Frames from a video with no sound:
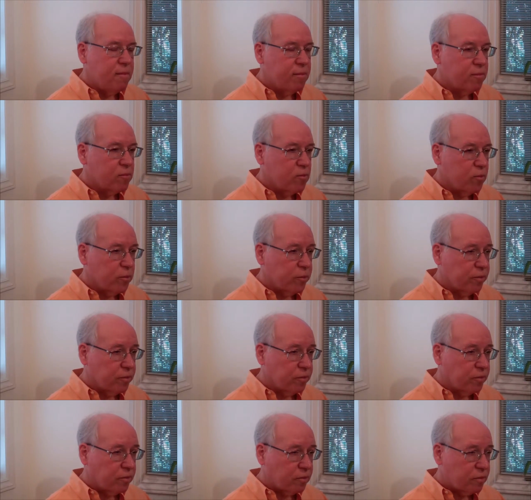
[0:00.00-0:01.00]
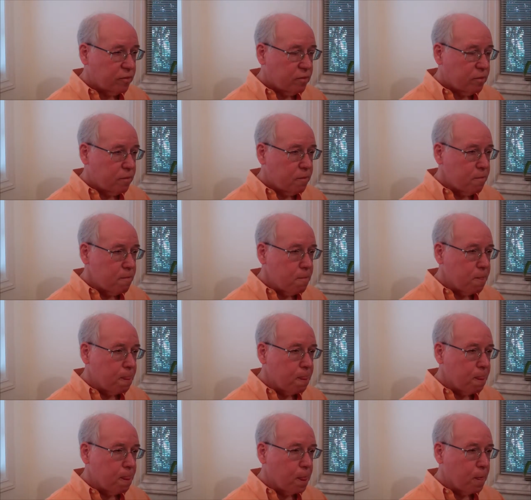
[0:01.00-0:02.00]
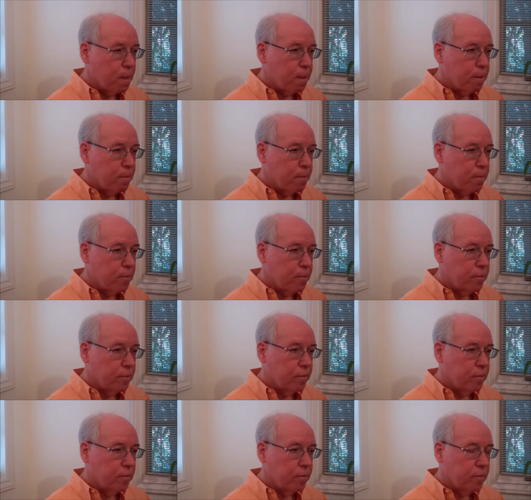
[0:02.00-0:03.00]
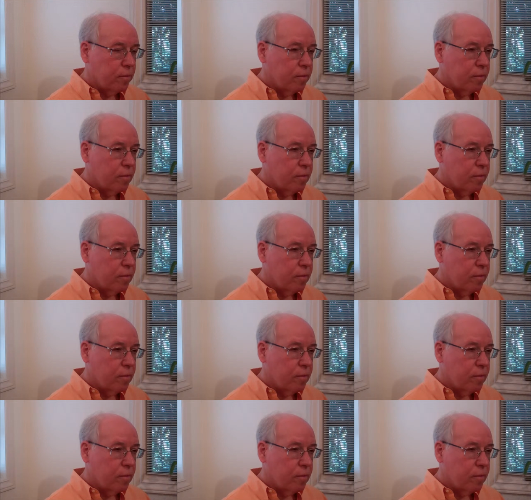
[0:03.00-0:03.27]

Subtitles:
Nobody speaks.